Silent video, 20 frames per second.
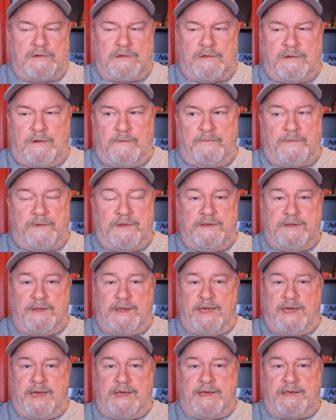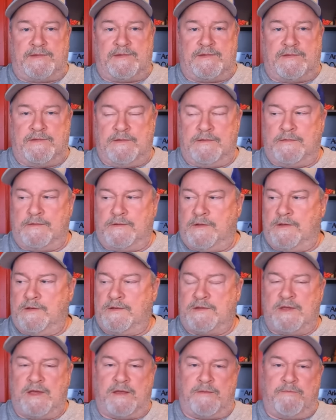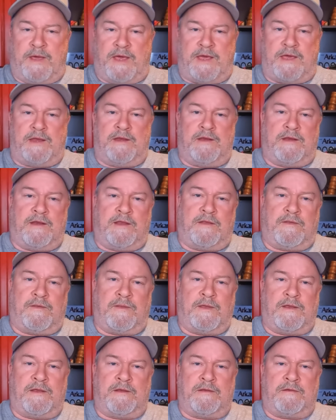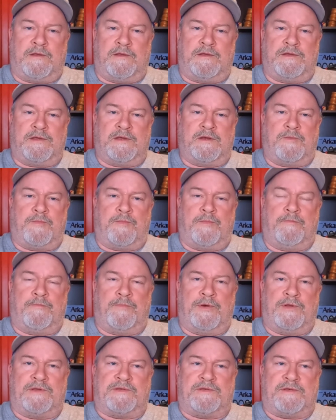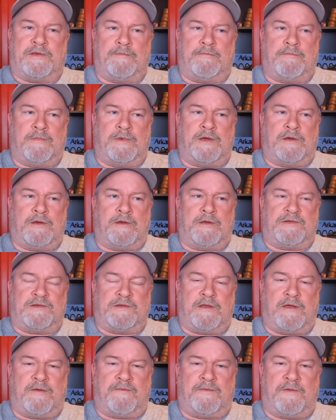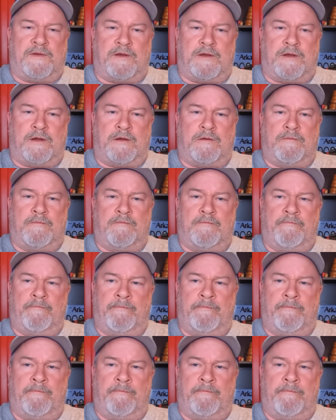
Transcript: So hopefully the gas is not bad in that thing. He's going to put some uh, stuff in there.